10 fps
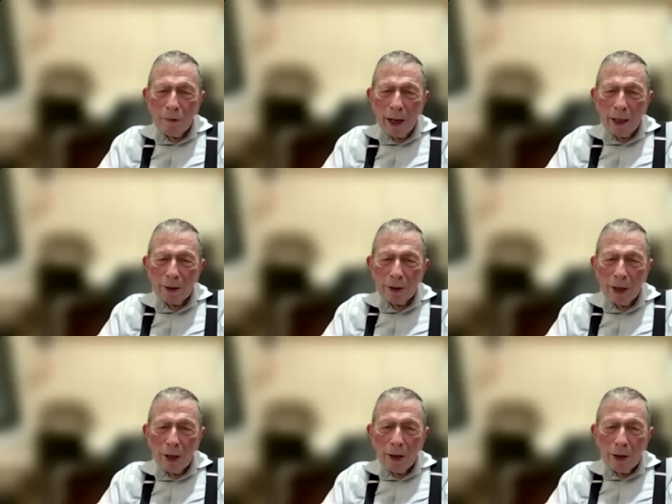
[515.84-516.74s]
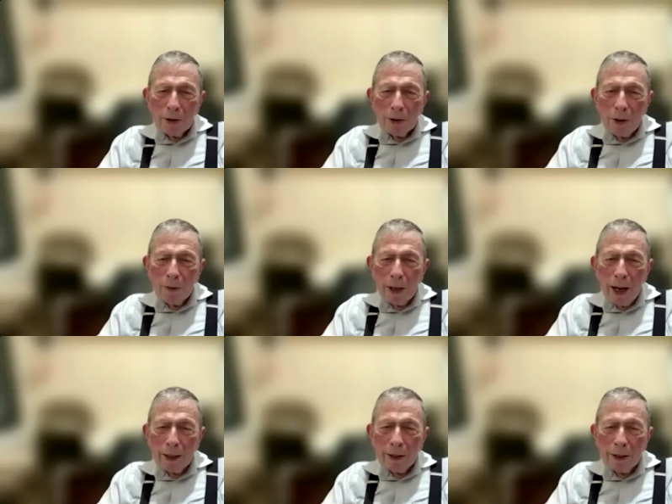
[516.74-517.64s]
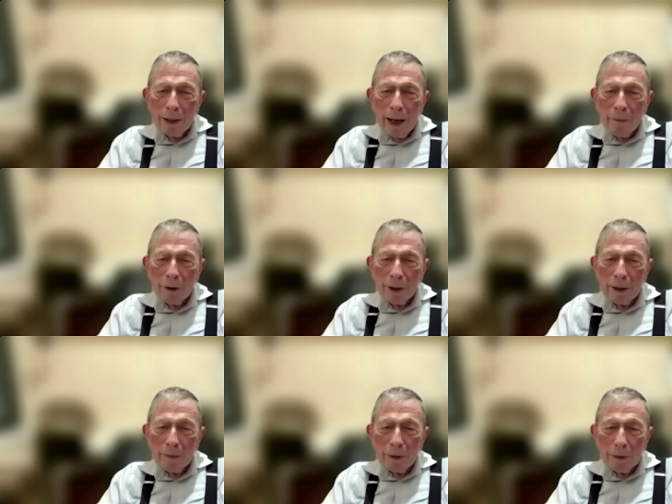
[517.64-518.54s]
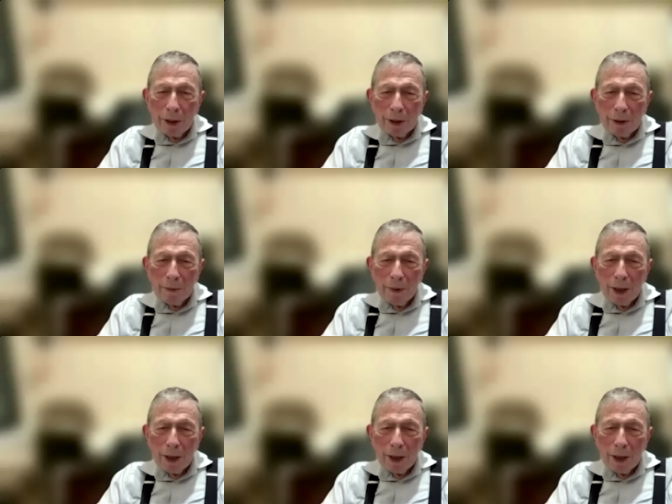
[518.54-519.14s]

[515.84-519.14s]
France, so that I didn't have to get permission.